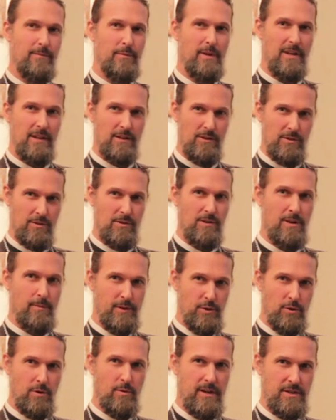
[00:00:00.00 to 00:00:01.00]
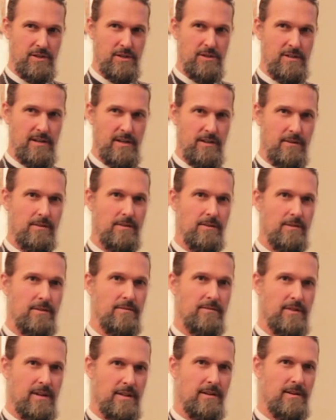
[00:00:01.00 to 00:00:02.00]
if we can we do questions now,
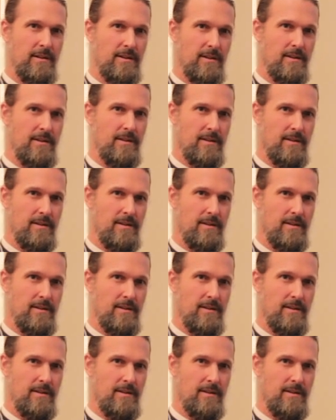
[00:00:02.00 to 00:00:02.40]
Father?